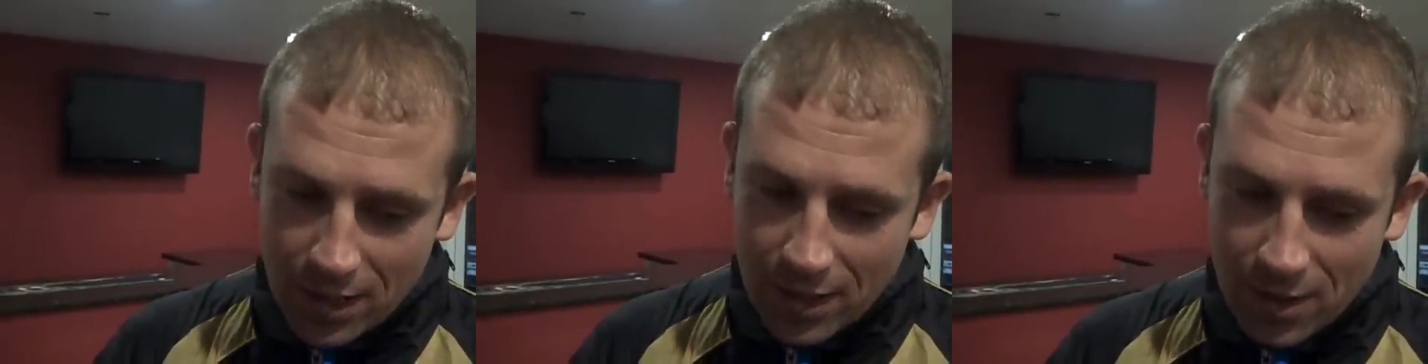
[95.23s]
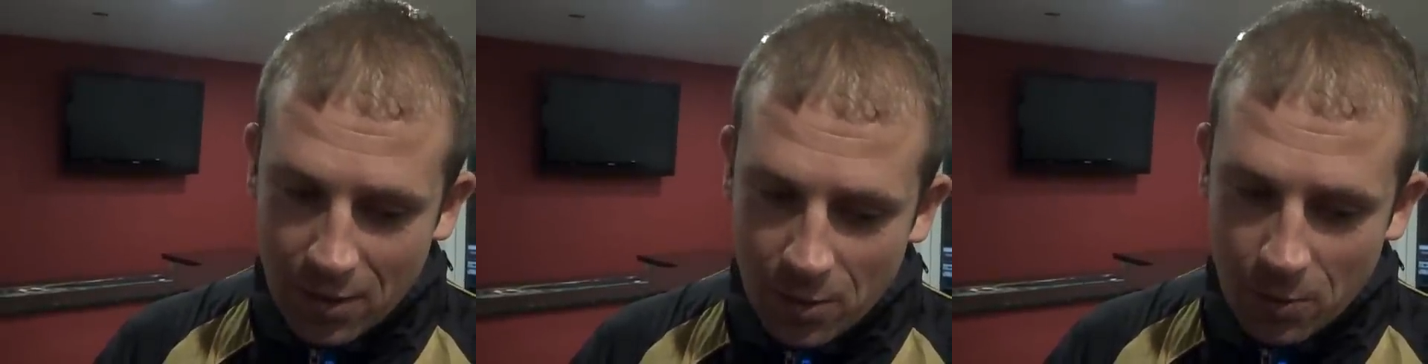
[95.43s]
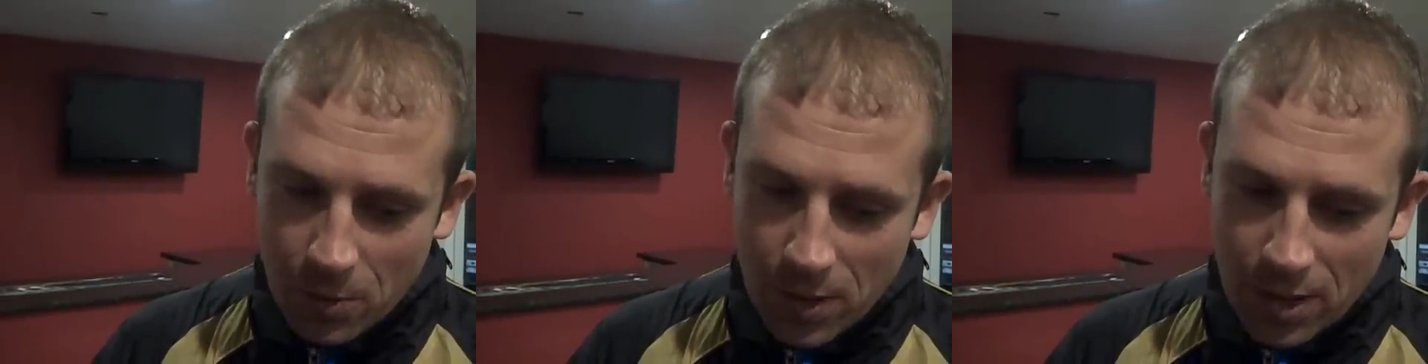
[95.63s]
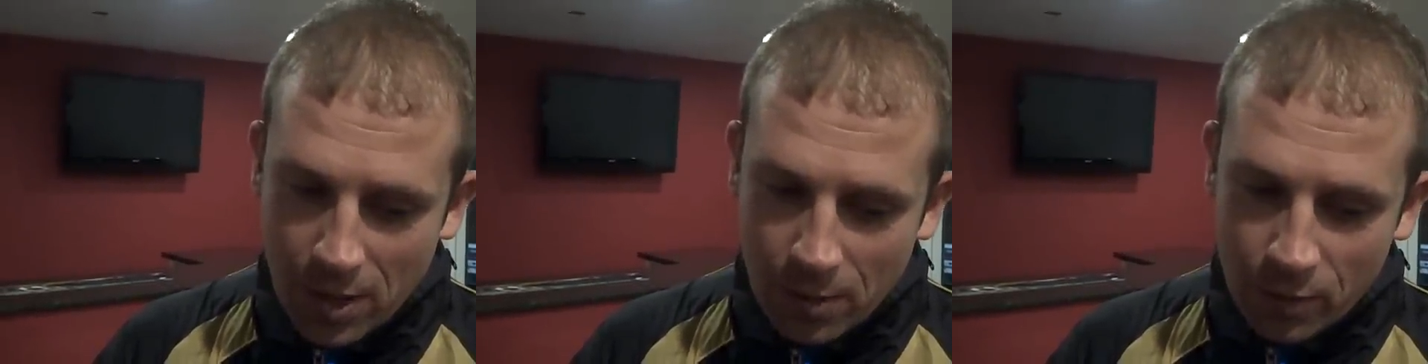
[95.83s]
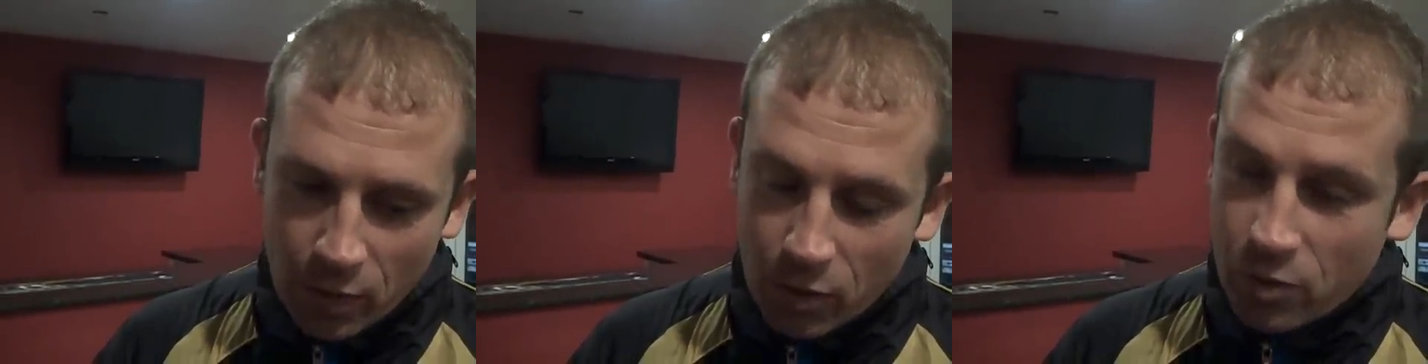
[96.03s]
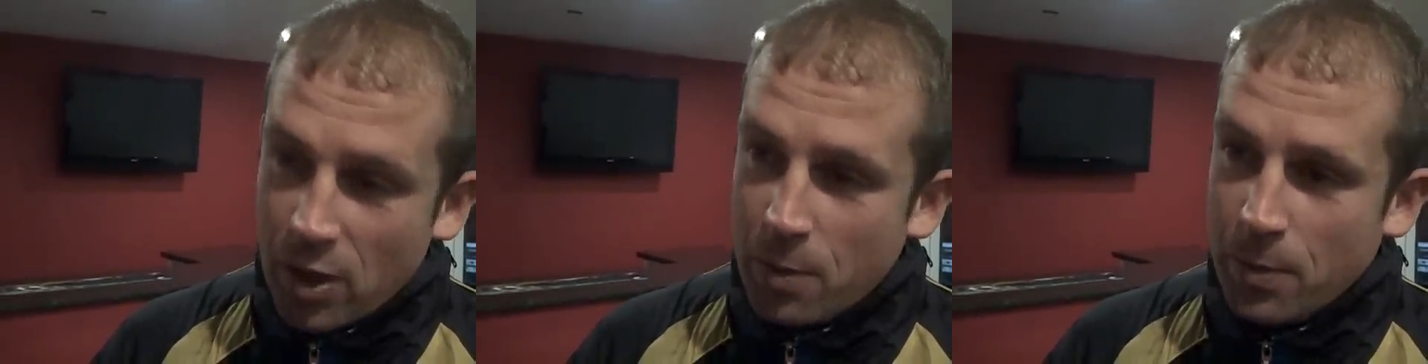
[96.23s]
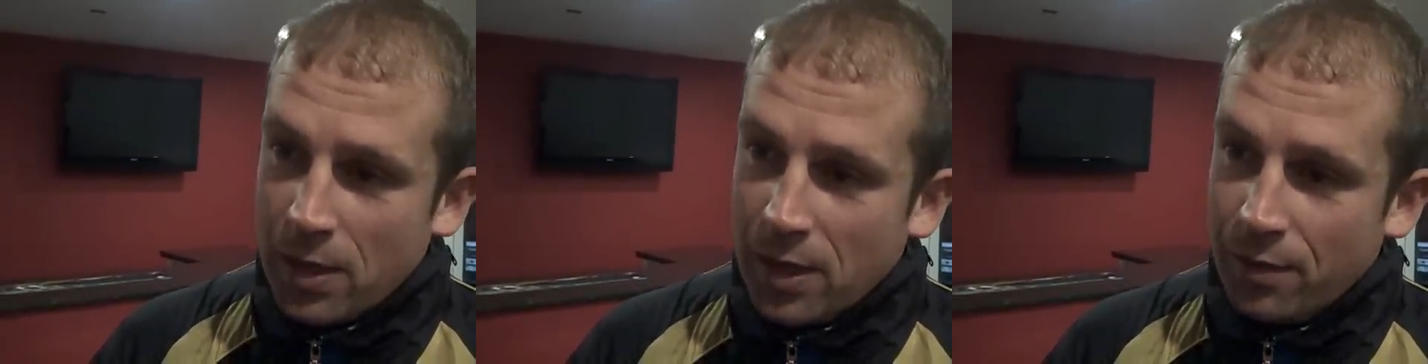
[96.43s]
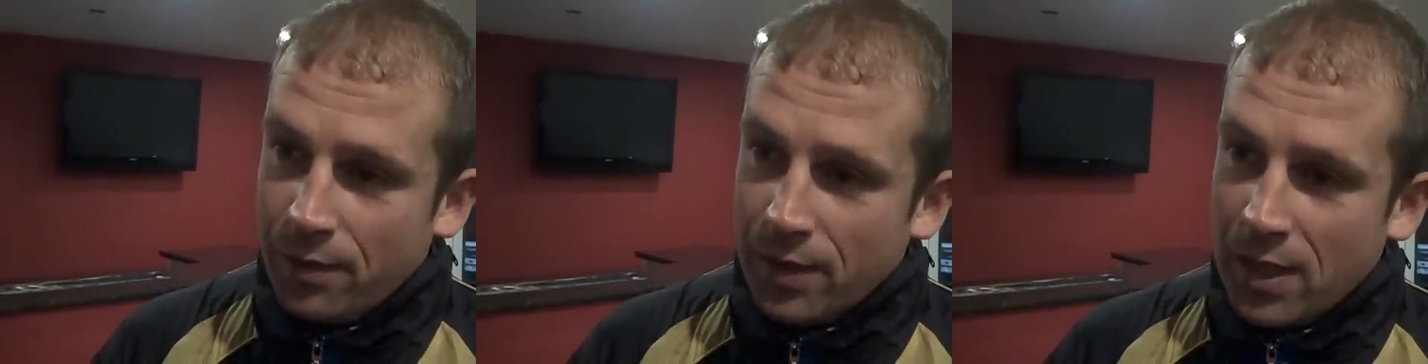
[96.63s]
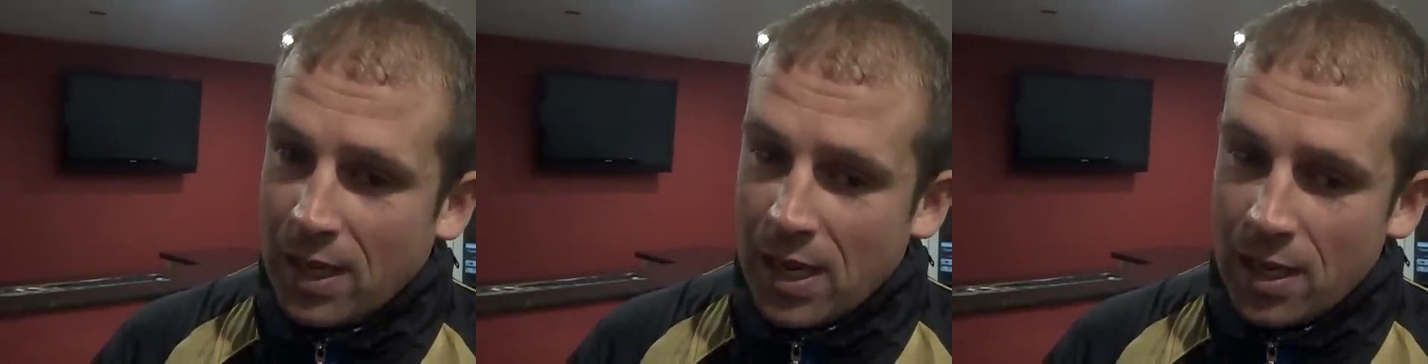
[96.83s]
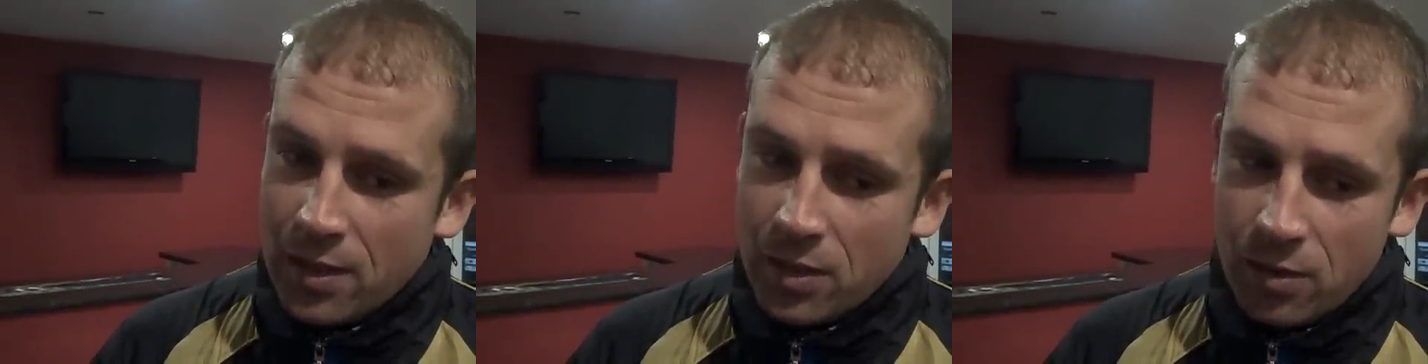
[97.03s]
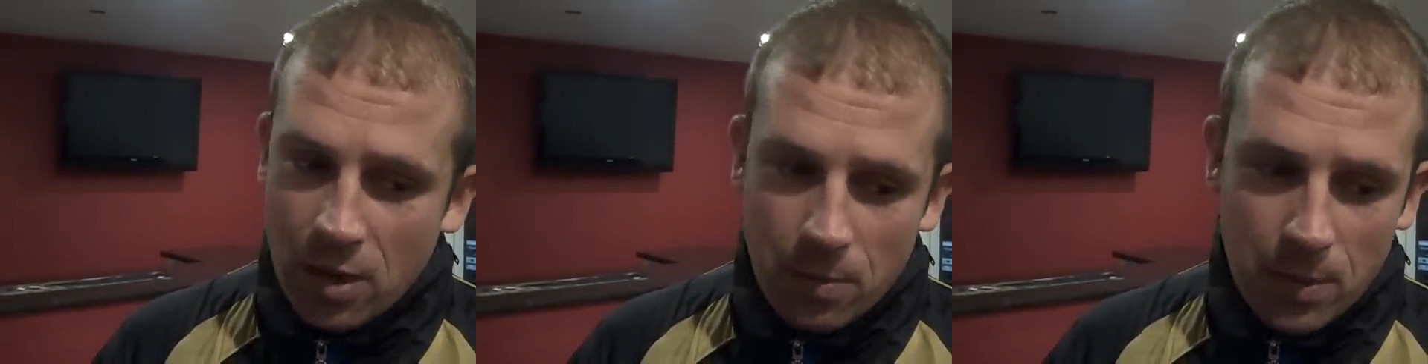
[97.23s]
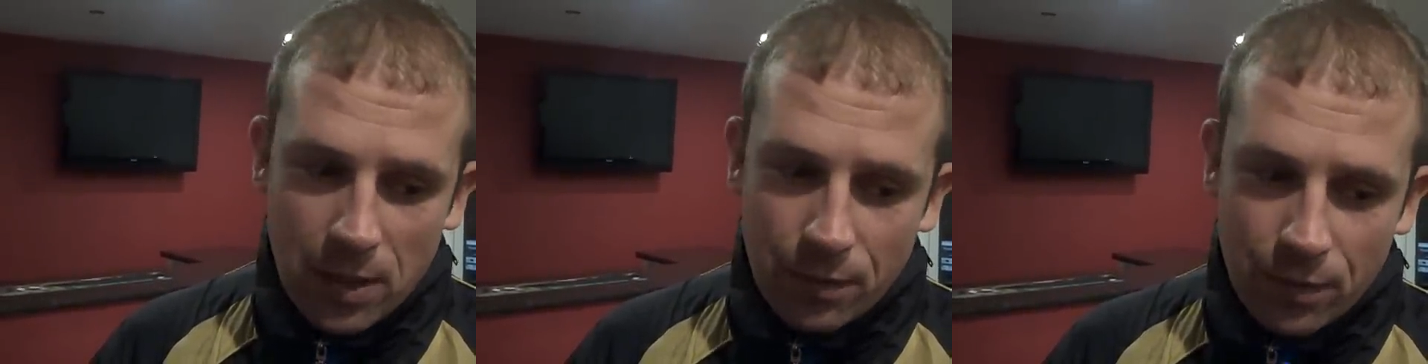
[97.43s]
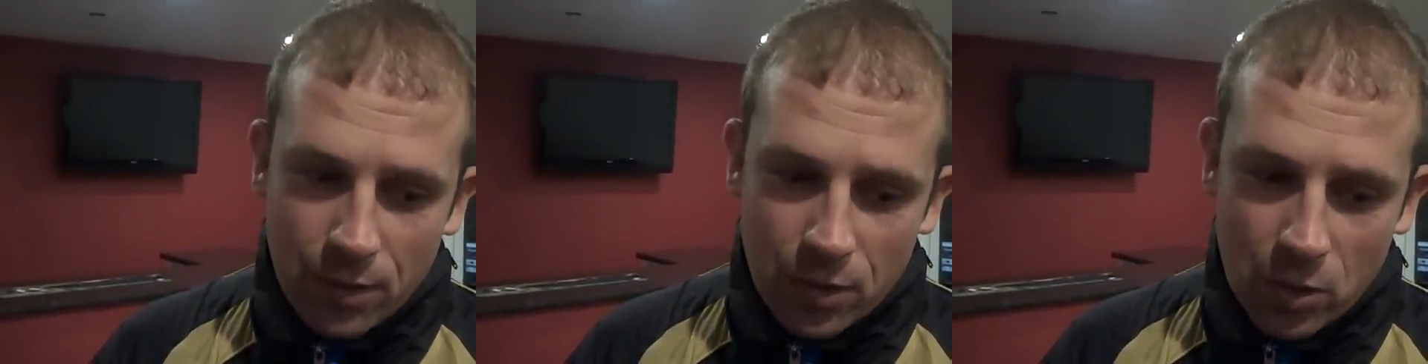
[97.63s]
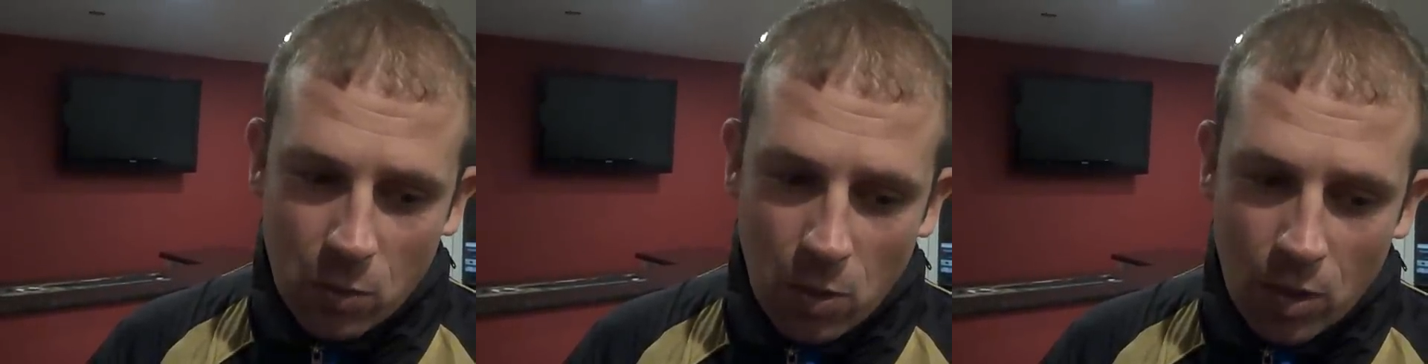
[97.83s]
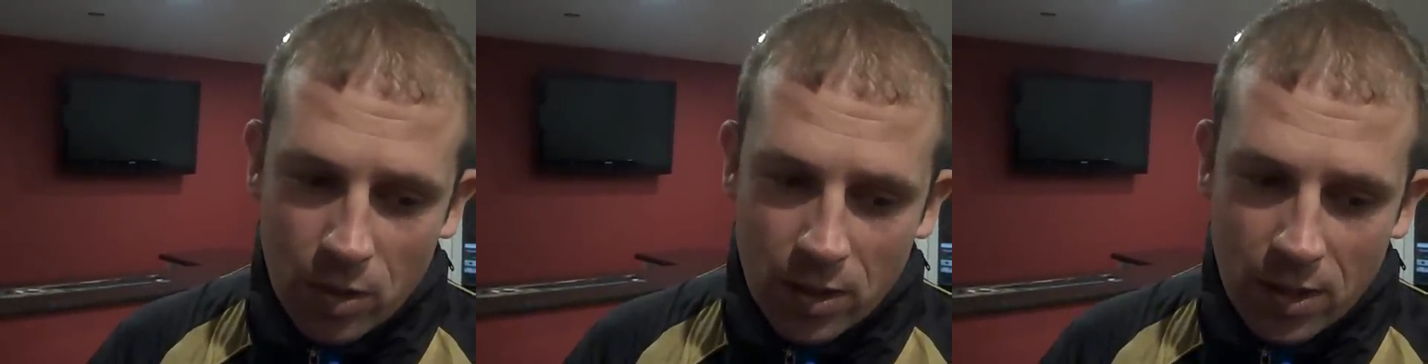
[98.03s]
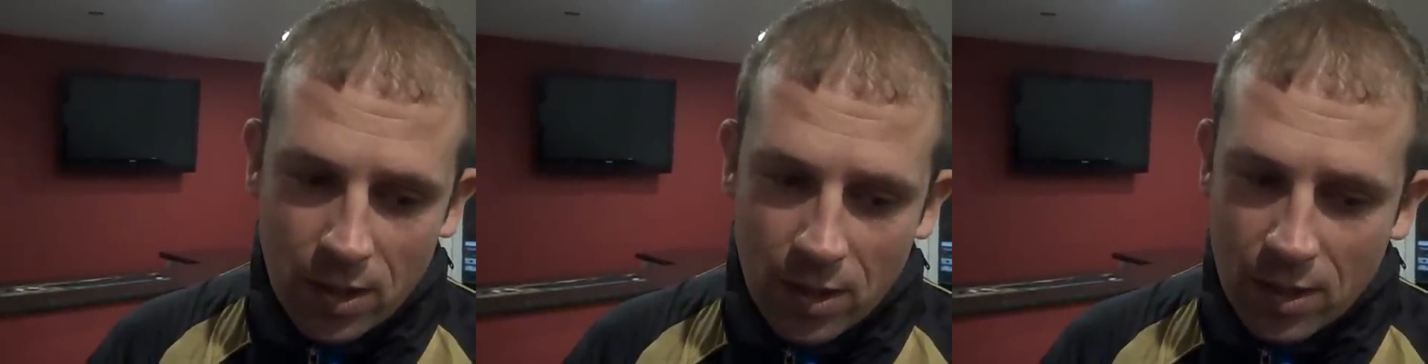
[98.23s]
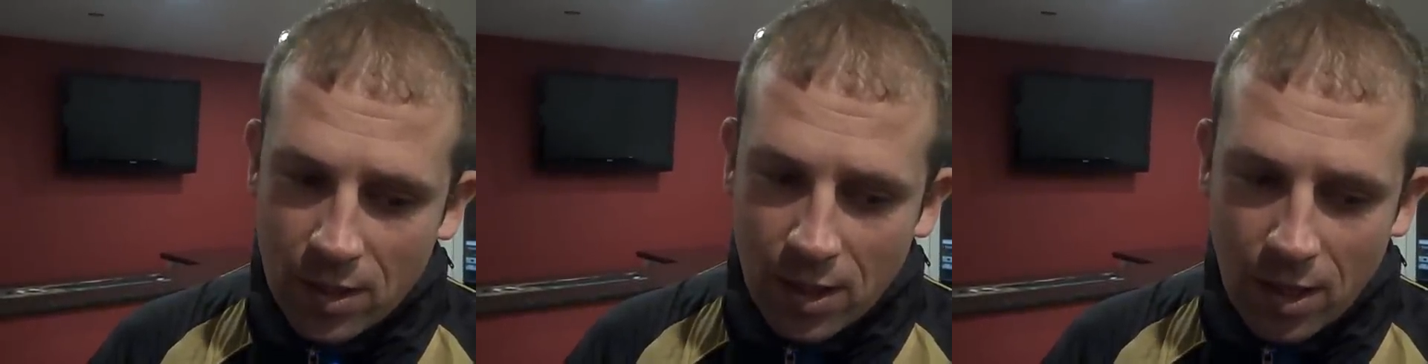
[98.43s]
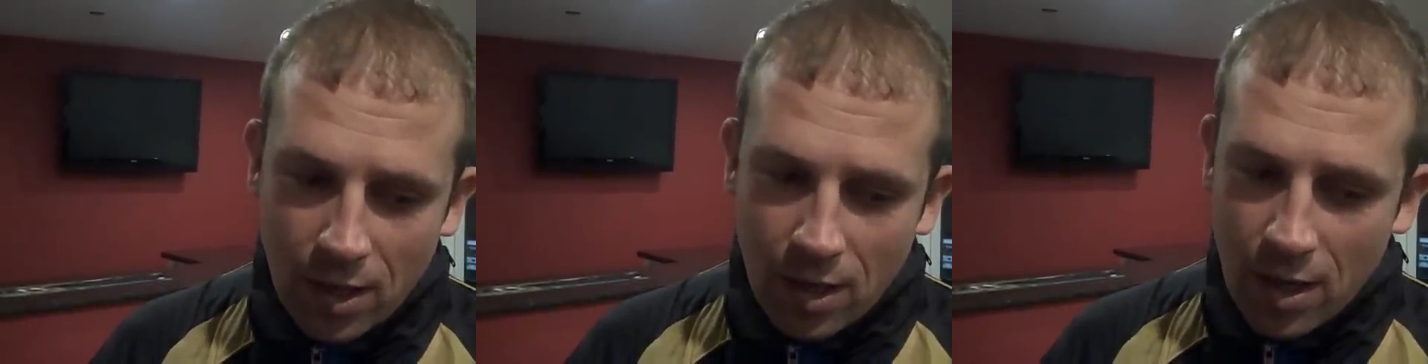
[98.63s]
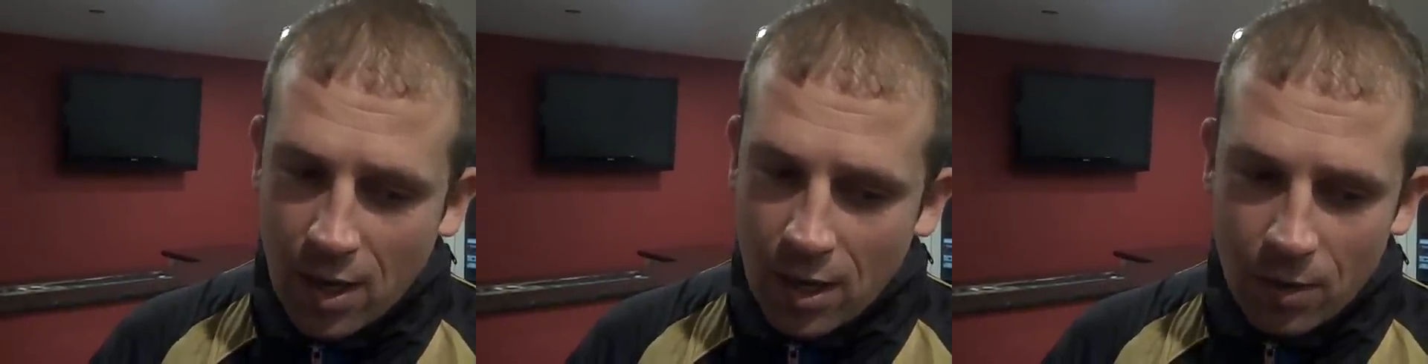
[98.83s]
you know, I've got great belief in the lads, great belief in the squad, and